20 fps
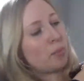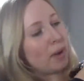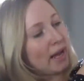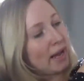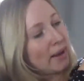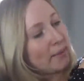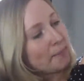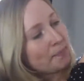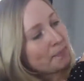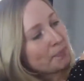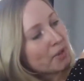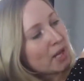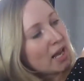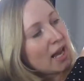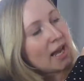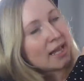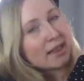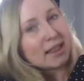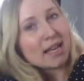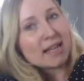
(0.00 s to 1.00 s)
bit.
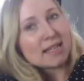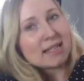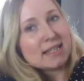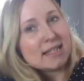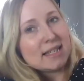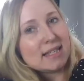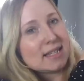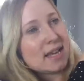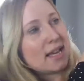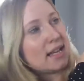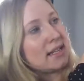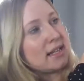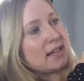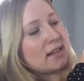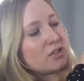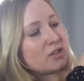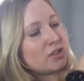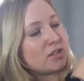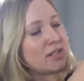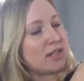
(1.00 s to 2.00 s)
And lace detailing, and
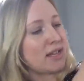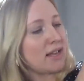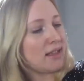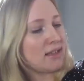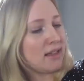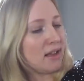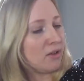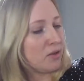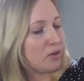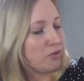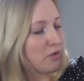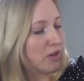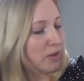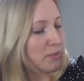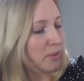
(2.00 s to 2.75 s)
I just think that looks really